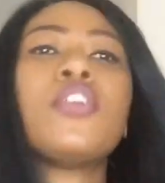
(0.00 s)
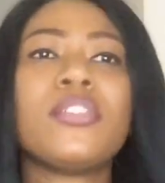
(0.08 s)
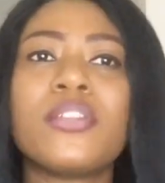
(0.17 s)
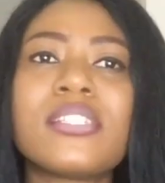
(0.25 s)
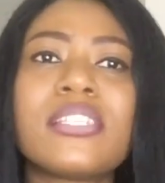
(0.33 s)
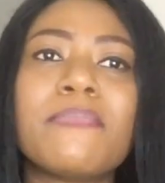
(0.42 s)
It
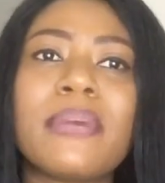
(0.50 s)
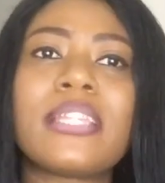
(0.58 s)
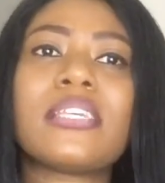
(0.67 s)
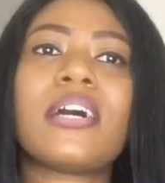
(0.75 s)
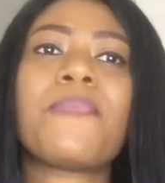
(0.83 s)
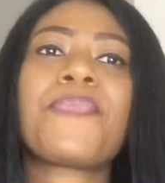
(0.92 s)
doesn't
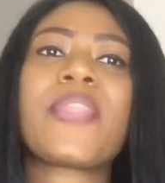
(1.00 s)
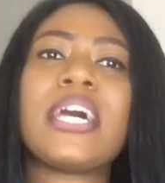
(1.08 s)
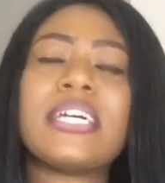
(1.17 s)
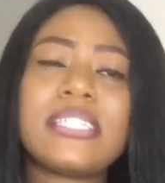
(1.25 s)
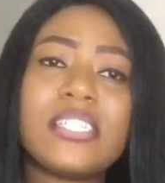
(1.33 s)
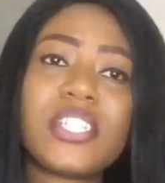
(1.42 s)
matter.
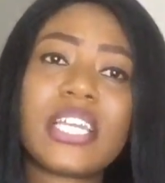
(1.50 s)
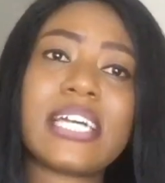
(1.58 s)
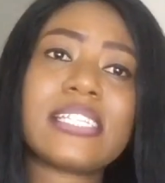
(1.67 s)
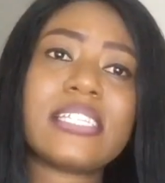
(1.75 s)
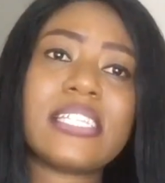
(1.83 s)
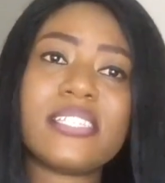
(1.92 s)
Citric
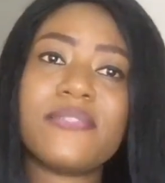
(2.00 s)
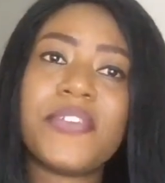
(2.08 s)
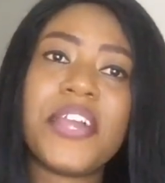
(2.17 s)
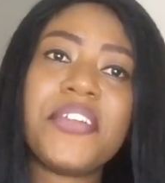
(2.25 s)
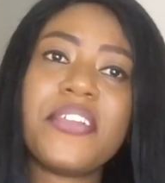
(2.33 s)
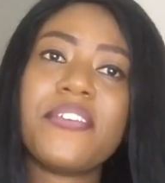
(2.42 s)
acid is
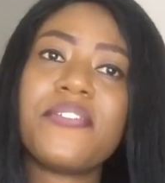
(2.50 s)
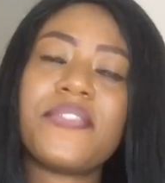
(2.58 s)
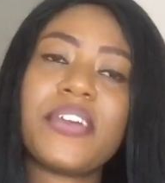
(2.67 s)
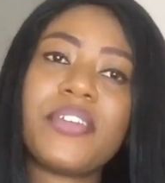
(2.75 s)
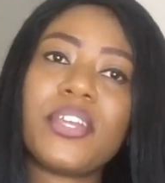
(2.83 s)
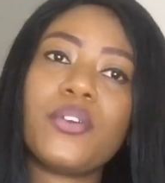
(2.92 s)
very,
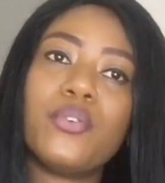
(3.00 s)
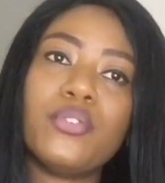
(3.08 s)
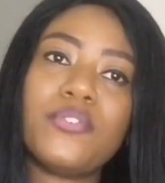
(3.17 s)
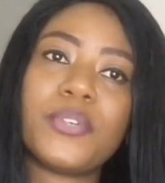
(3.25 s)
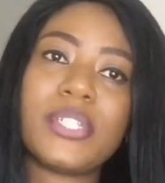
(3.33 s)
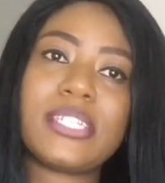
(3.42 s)
very
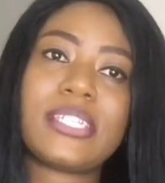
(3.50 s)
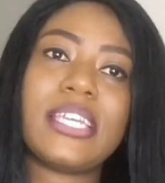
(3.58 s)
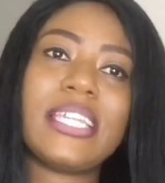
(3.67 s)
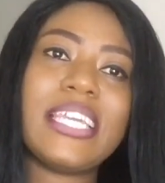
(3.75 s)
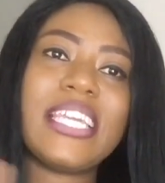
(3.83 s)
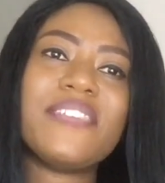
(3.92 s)
good for the
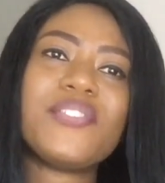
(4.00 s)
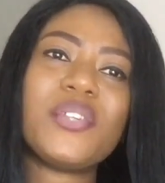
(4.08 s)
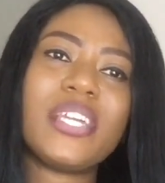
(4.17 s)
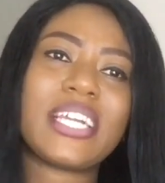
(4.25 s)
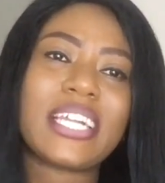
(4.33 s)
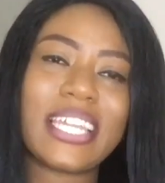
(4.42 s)
skin. It gives
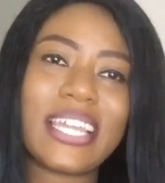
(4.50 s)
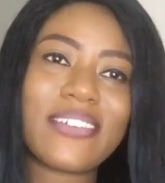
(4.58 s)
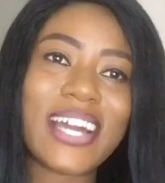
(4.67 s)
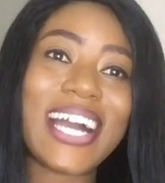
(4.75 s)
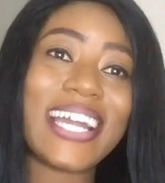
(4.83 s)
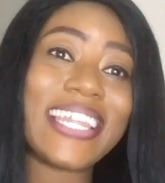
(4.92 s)
you a
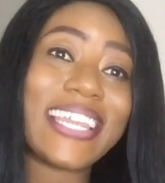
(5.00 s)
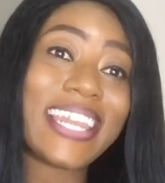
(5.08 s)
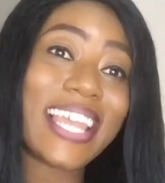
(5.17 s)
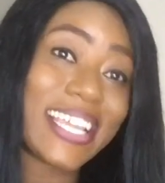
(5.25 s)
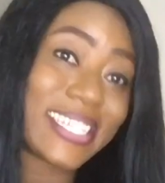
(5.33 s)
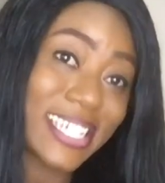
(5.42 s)
clearer and a
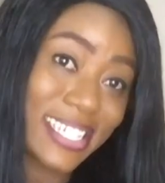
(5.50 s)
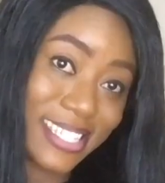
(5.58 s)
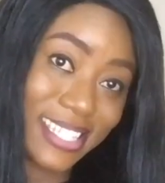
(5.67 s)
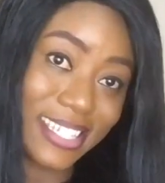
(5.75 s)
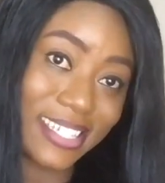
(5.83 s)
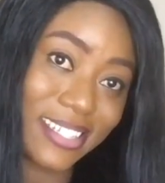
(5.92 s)
lighter
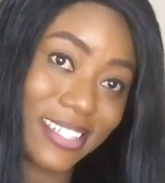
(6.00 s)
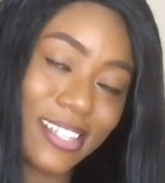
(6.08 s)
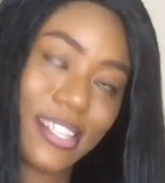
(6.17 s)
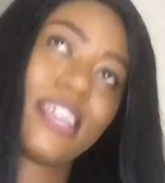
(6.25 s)
skin.